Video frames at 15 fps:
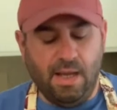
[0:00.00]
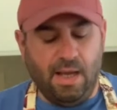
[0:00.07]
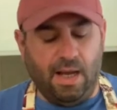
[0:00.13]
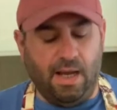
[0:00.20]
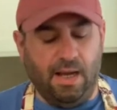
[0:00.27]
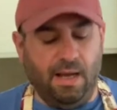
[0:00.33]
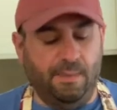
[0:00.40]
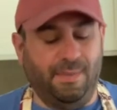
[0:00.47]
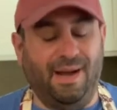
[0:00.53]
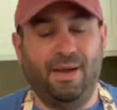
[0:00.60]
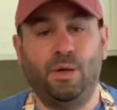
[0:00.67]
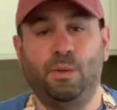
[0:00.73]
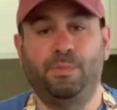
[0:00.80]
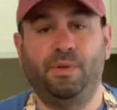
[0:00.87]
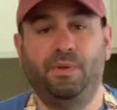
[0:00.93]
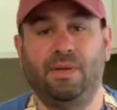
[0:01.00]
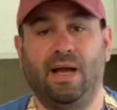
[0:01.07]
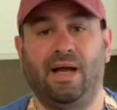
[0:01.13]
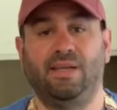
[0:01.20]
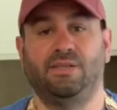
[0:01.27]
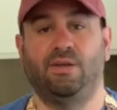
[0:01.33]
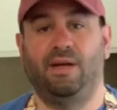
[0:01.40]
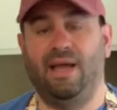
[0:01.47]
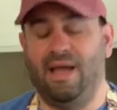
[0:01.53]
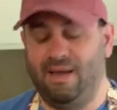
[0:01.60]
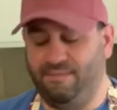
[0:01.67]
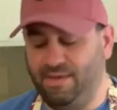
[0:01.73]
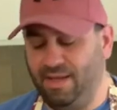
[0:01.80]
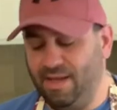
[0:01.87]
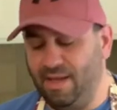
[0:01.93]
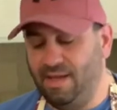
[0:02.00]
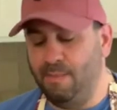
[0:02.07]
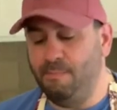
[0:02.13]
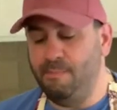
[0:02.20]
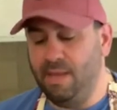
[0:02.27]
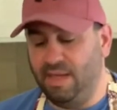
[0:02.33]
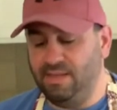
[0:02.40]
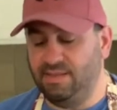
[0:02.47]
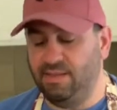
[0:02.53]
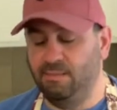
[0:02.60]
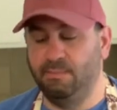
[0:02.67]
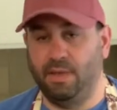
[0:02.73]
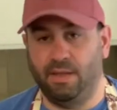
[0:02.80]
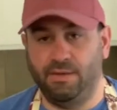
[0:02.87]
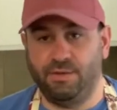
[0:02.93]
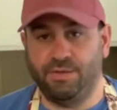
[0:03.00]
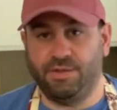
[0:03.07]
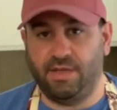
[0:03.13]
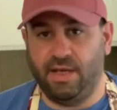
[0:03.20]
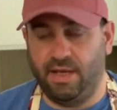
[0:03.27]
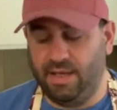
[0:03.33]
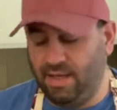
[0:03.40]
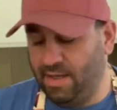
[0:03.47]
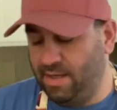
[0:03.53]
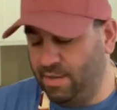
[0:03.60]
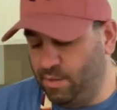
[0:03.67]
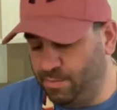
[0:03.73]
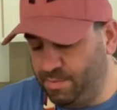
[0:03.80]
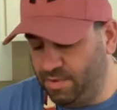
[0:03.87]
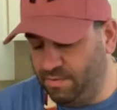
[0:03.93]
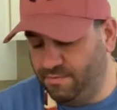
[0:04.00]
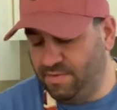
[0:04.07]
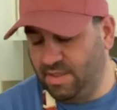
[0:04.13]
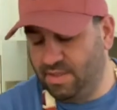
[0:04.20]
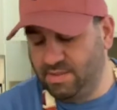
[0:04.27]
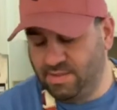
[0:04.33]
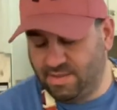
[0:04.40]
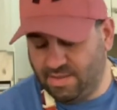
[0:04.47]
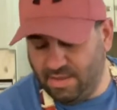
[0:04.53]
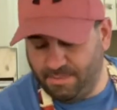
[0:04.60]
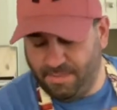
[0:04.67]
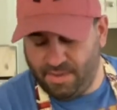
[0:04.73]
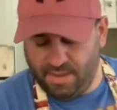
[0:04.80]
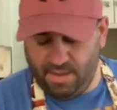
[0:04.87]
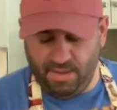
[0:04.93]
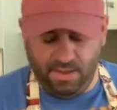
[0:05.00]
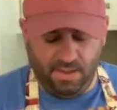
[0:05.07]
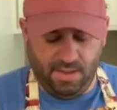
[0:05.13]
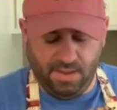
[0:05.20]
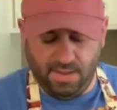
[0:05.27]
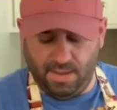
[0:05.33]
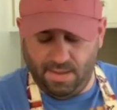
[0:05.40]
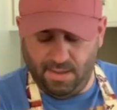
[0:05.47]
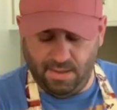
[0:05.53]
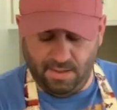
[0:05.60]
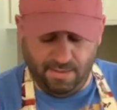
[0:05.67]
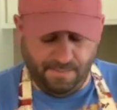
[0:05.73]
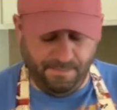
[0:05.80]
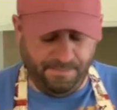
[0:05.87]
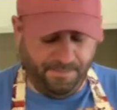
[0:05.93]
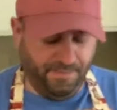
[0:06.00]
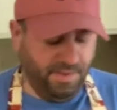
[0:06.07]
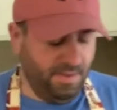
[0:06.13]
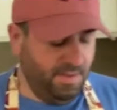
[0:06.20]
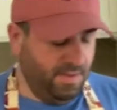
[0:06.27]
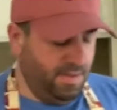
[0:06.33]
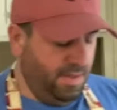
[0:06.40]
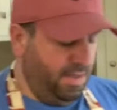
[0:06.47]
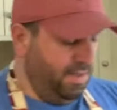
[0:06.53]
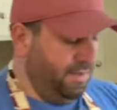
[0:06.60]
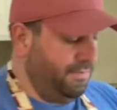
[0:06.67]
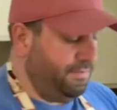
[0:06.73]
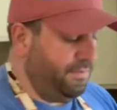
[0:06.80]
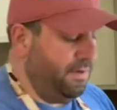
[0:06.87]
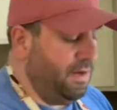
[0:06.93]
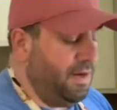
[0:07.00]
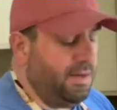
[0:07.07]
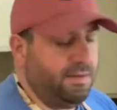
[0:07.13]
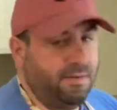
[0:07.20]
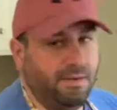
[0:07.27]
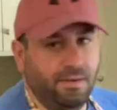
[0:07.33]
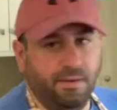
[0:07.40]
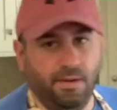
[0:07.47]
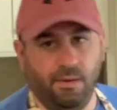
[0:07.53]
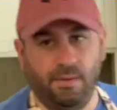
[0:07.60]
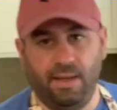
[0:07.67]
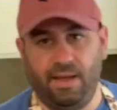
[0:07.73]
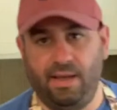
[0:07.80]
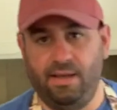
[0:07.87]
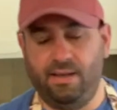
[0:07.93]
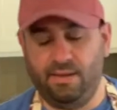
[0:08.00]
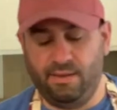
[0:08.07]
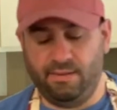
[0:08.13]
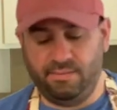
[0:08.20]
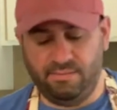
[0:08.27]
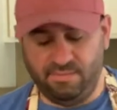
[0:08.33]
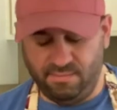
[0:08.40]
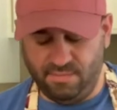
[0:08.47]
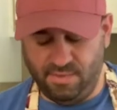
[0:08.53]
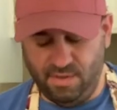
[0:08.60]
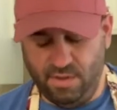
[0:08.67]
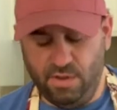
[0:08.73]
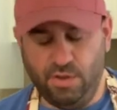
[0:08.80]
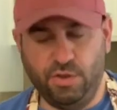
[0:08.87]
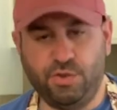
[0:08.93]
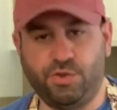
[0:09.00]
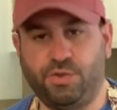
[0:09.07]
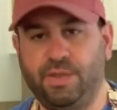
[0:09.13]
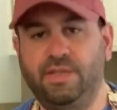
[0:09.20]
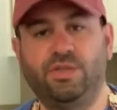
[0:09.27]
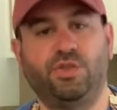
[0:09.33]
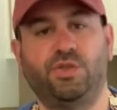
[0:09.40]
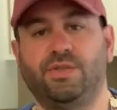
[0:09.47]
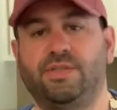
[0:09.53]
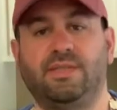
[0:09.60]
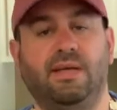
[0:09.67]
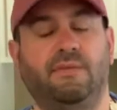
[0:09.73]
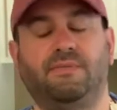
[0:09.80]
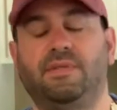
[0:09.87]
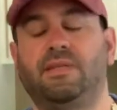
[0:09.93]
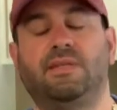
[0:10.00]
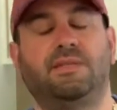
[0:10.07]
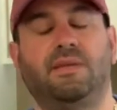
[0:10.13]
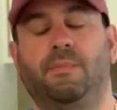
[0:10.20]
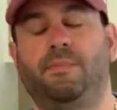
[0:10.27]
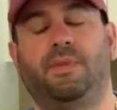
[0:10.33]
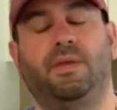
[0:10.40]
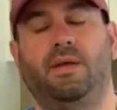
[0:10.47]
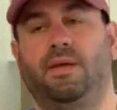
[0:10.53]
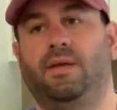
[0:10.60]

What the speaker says: I hope you guys are having an amazing Mother's Day. I hope you've done something. And if not, go ahead and treat yourself to something.